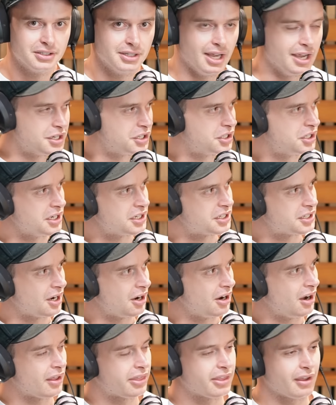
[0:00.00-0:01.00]
a shit
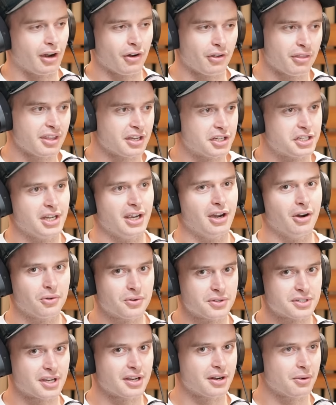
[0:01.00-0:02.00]
show. I, th I don't think
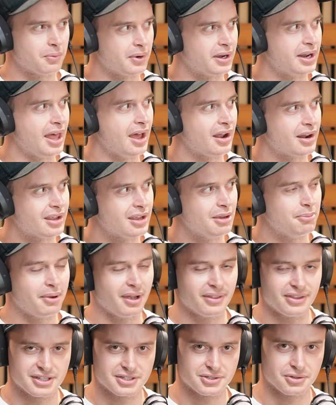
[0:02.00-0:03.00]
shareholders are going to win out here,
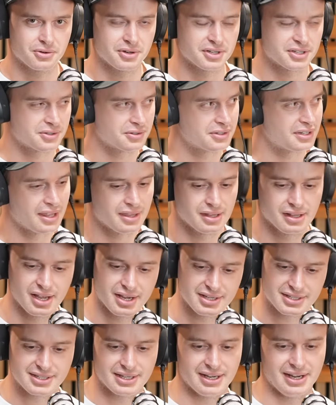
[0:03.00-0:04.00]
but the story is good
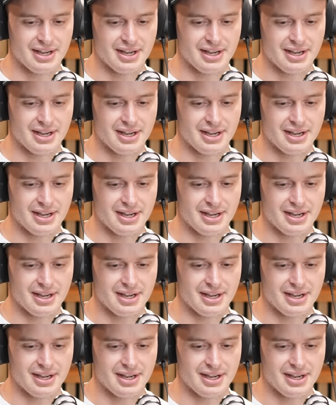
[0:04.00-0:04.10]
nonetheless.